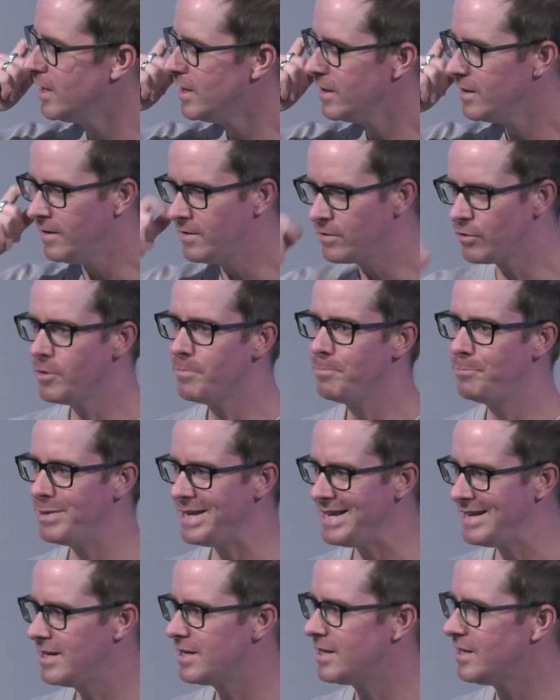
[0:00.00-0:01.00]
These sort of
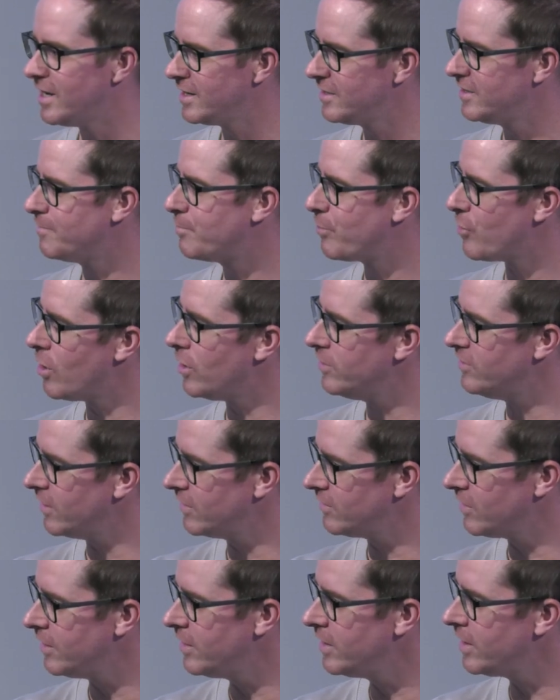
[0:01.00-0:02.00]
big collective projects,
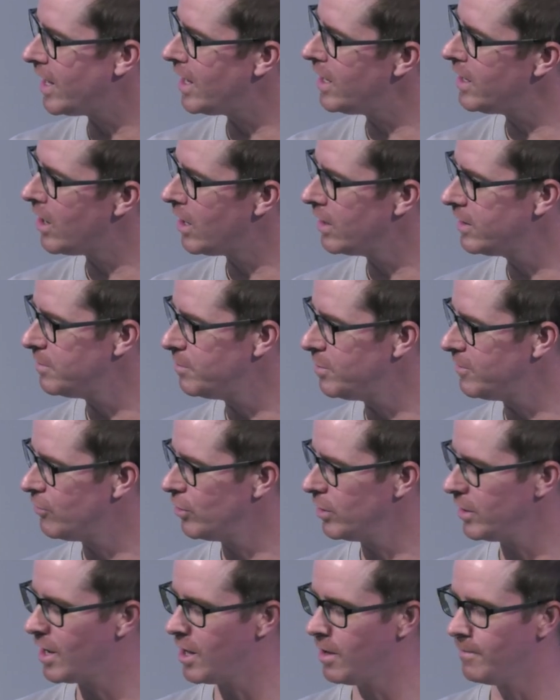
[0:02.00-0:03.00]
I think AI could be
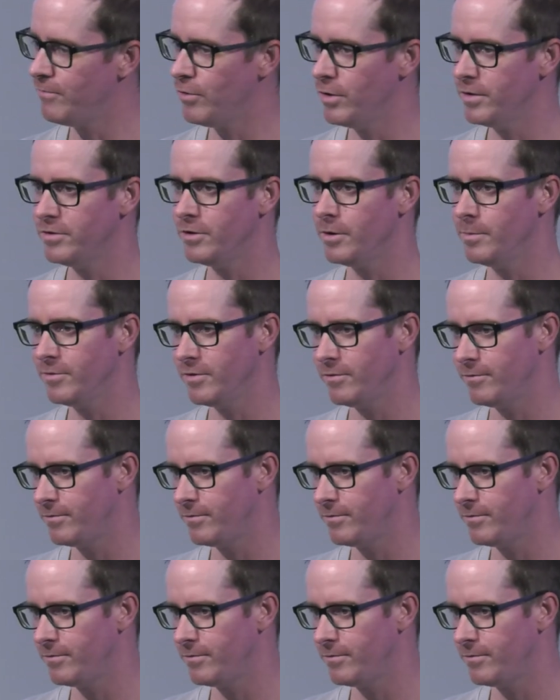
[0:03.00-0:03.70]
really helpful in terms of